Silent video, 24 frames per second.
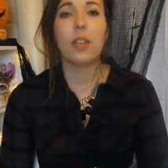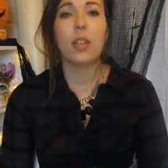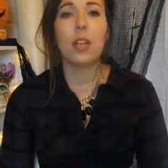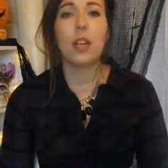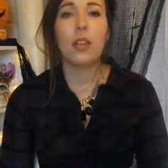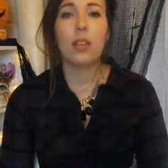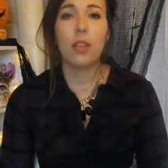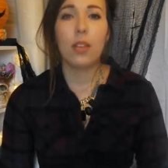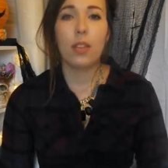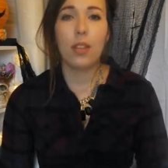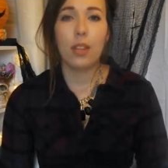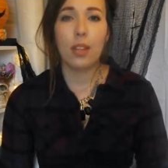
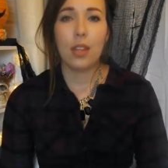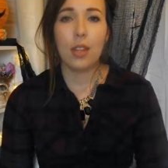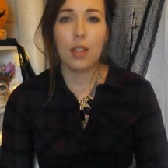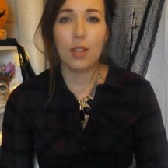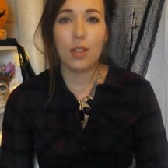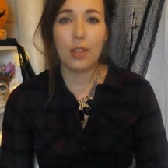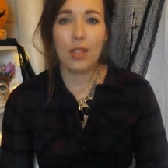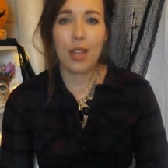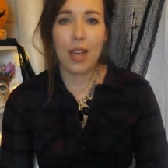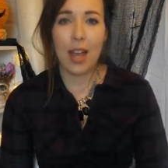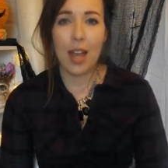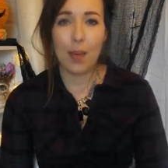The other thing that
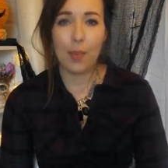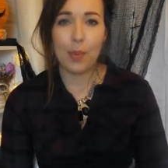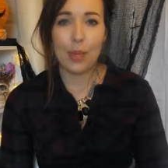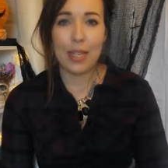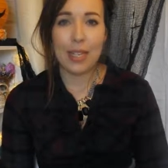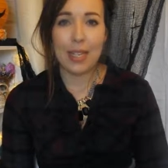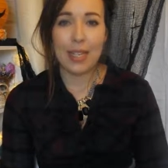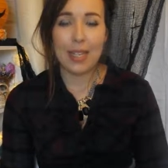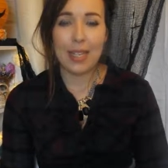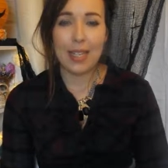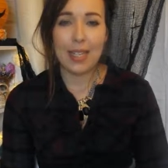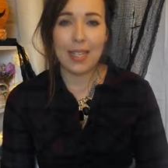used to happen
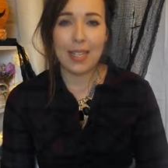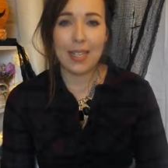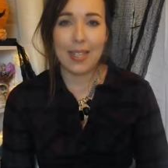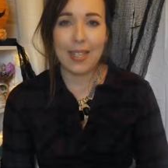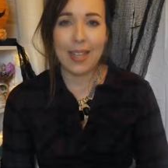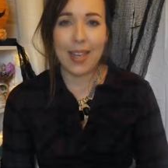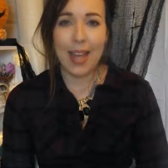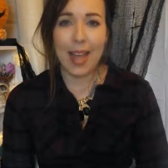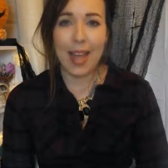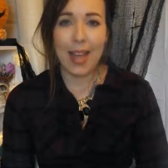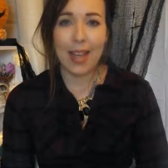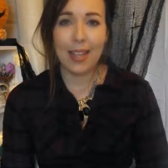is
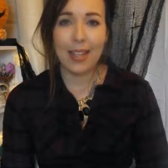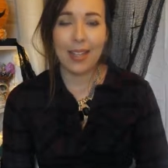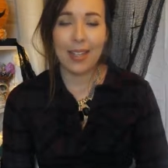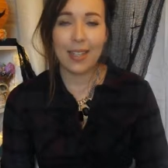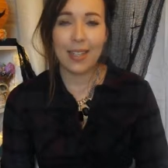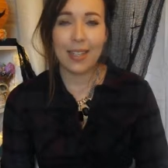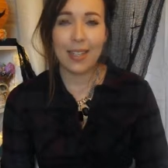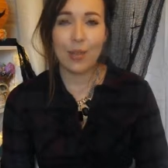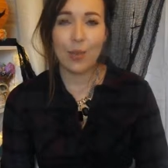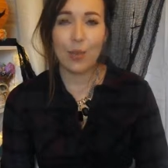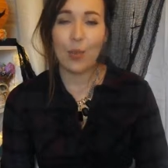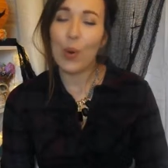that
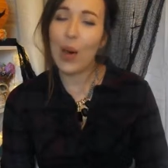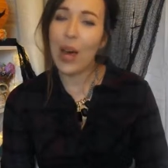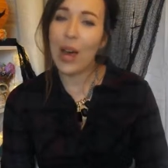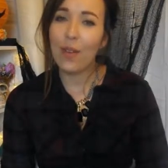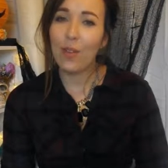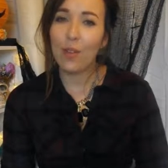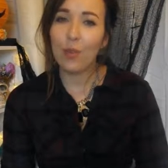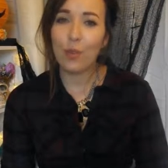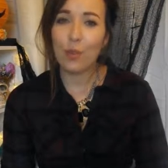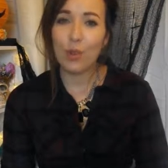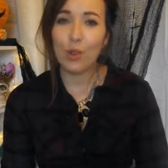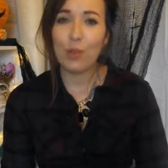
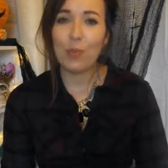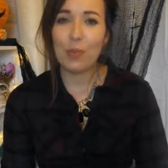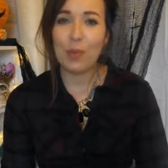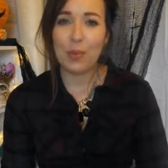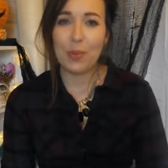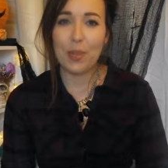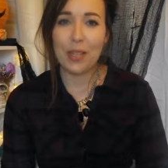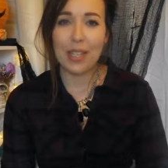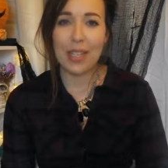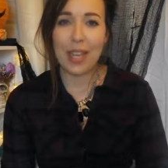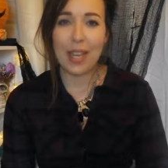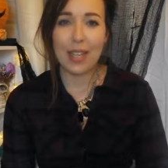whatever room we
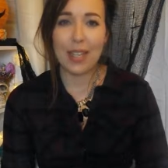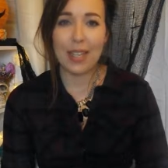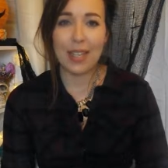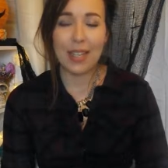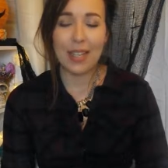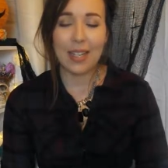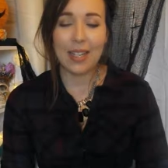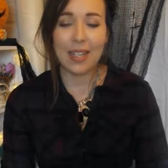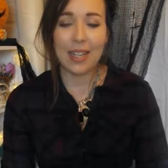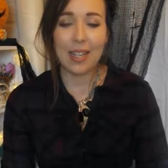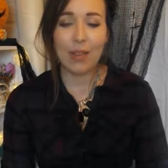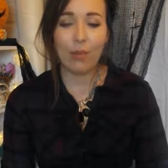were sat
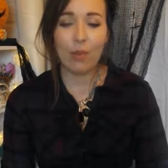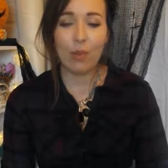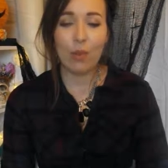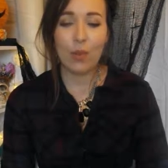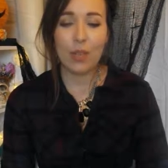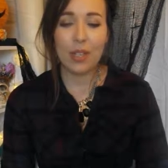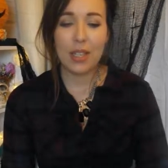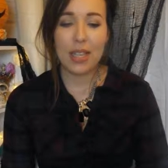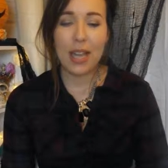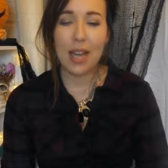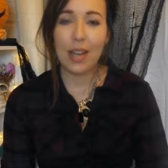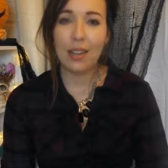in, if we
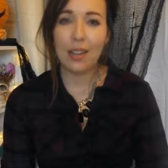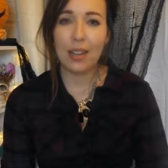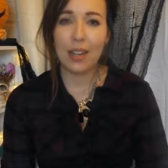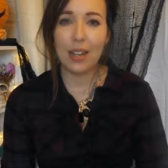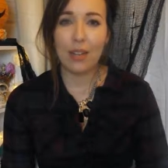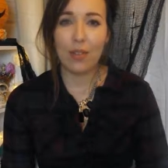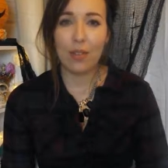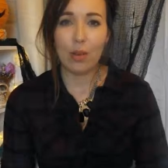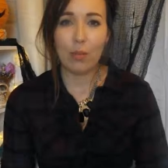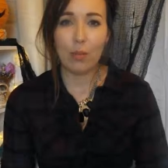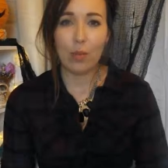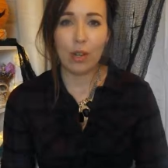were sat in the
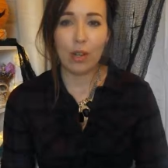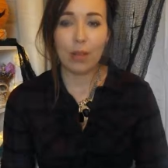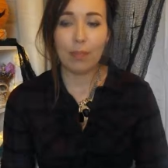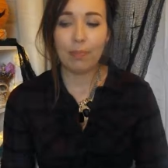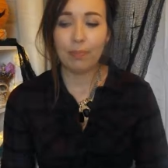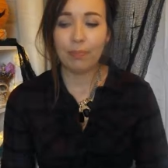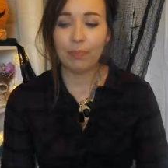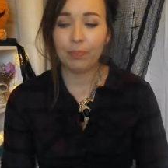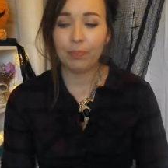living room,